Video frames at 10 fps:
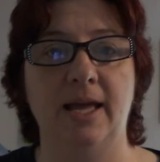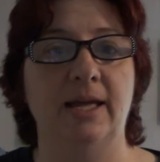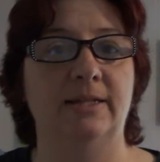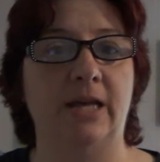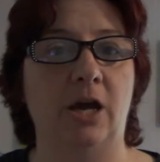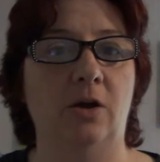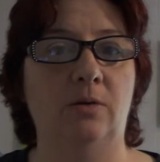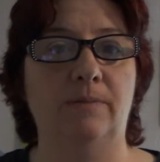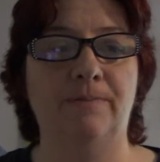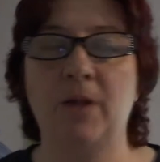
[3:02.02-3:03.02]

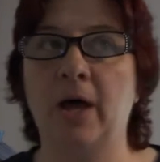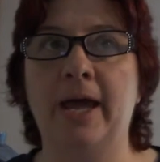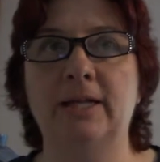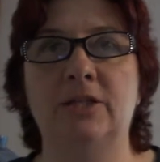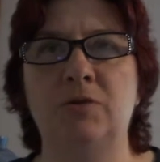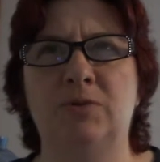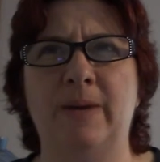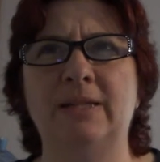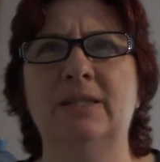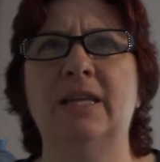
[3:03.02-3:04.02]
So all I had to do was
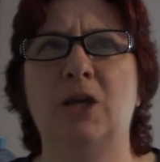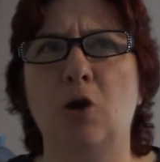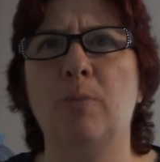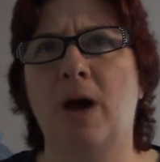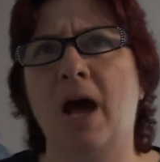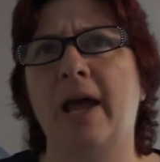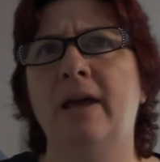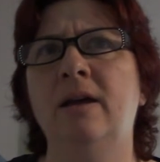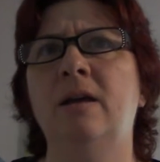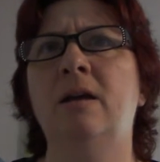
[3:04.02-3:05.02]
basically go buy
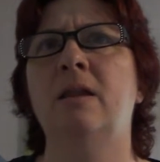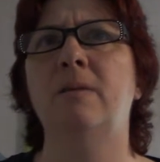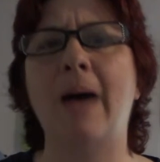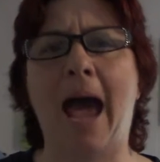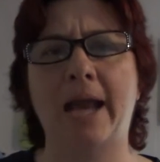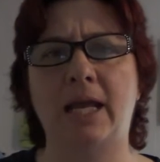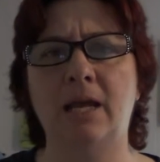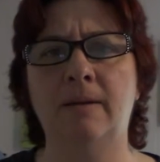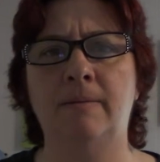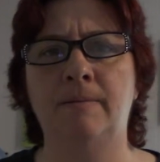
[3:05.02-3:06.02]
the batting
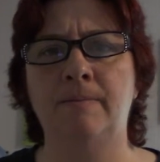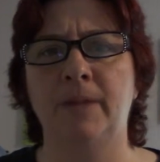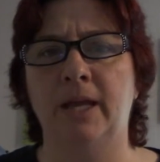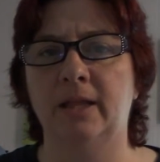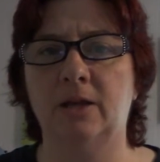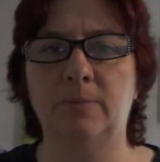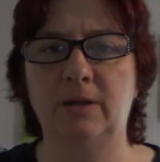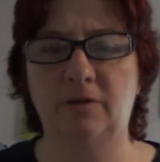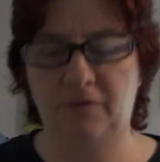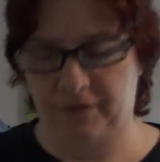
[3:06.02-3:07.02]
and a little bit
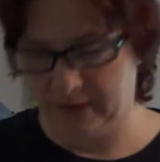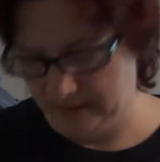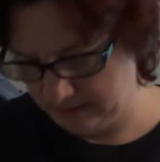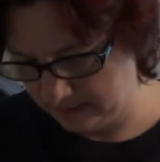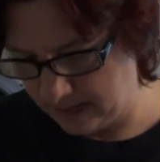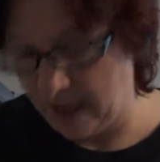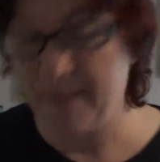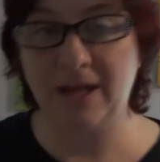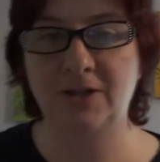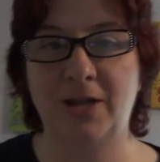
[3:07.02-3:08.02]
of
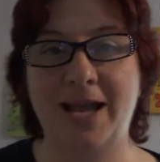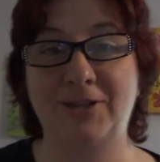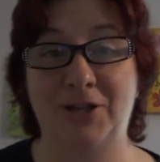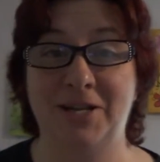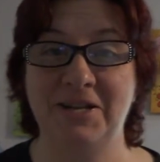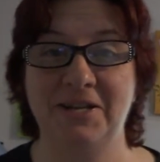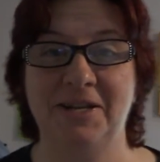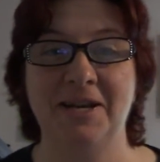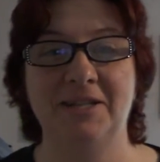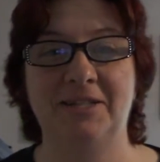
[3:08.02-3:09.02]
imagination.
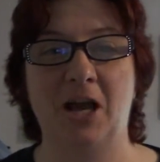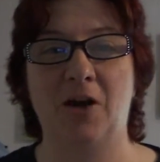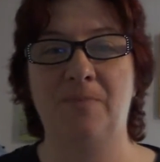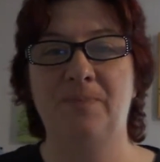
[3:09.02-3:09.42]
So